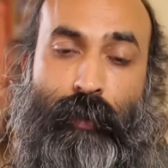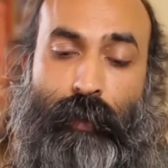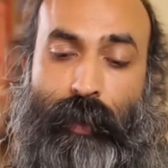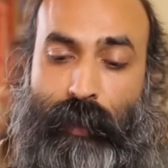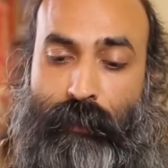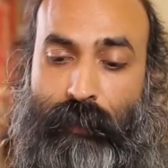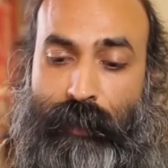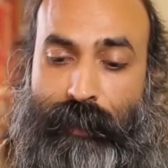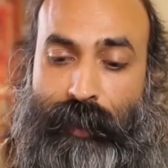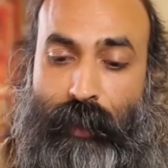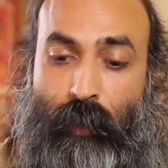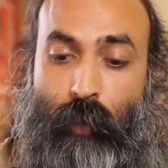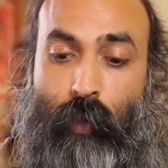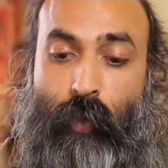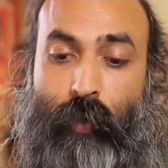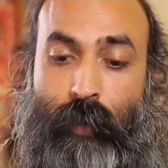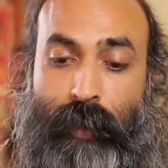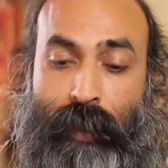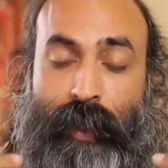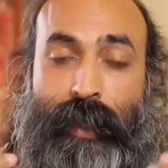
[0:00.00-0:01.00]
or I would say
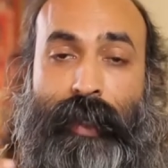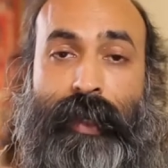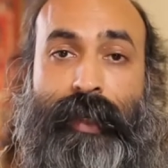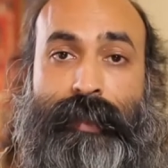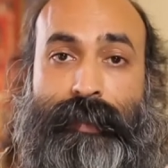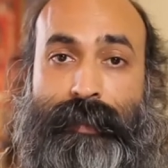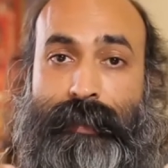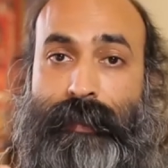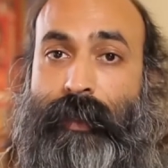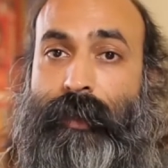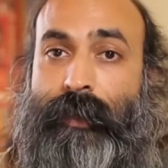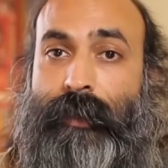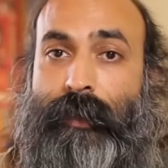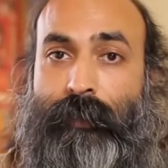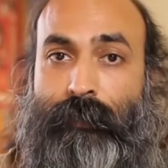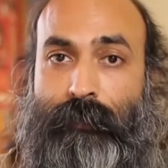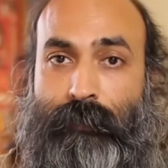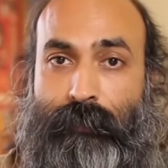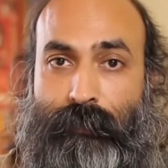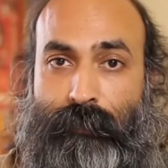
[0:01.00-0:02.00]
only
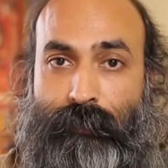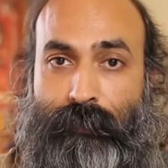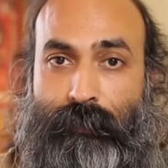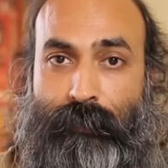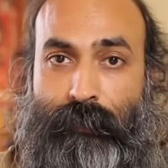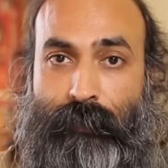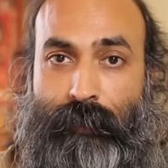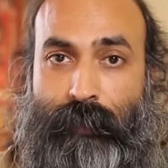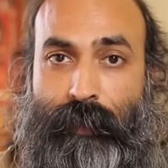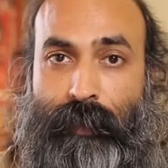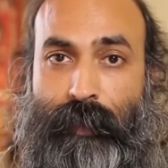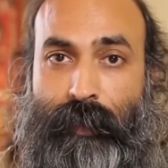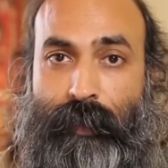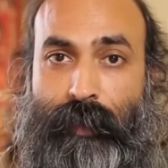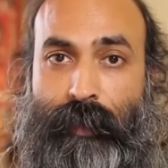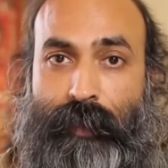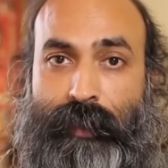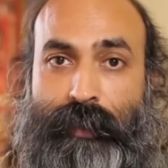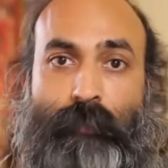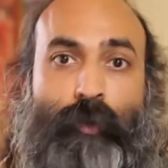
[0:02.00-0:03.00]
instinctive.
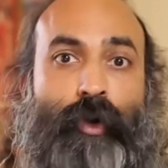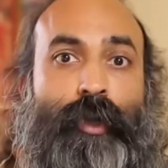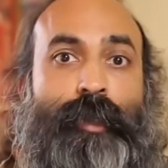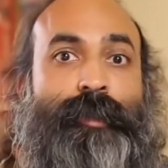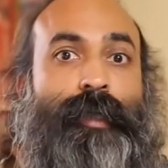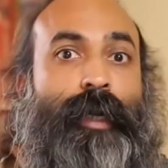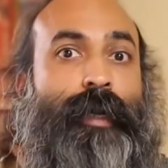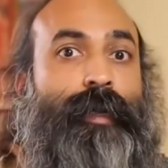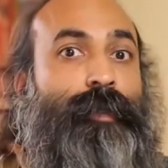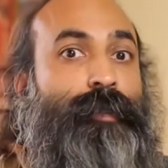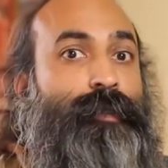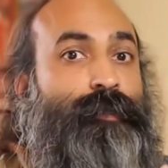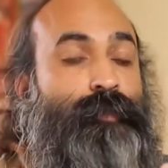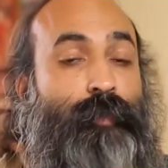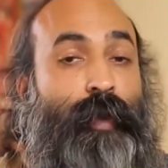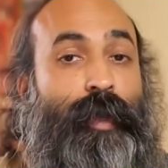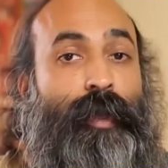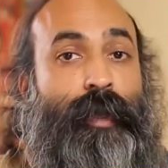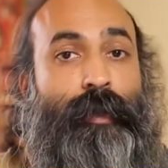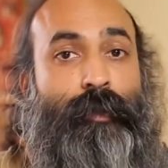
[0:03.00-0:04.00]
Small child is
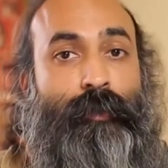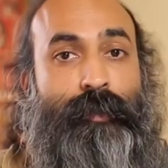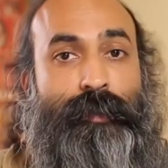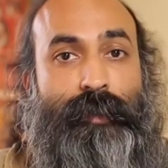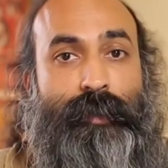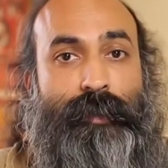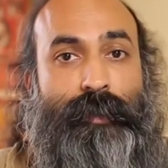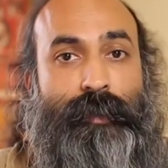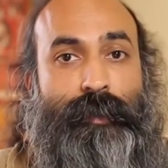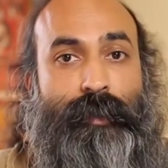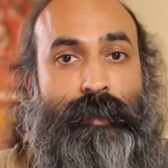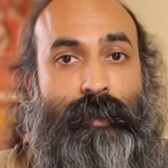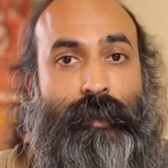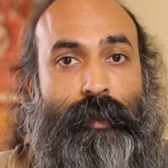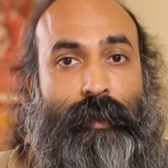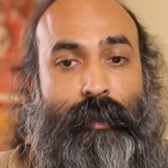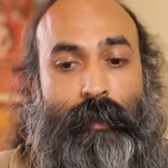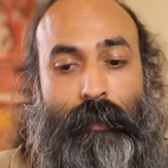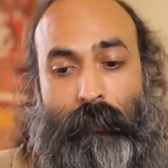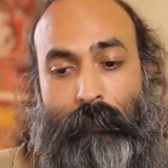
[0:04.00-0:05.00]
very innocent,
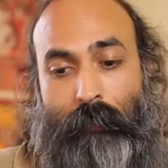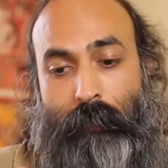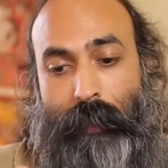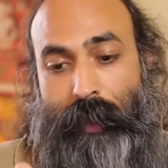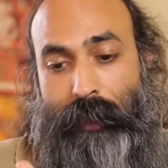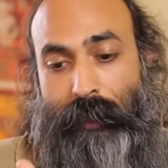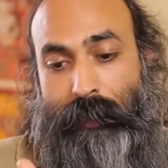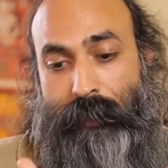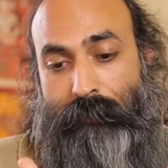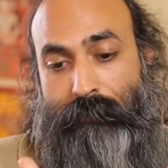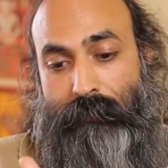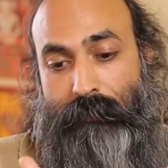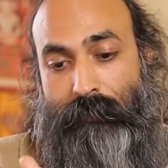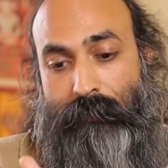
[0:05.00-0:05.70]
but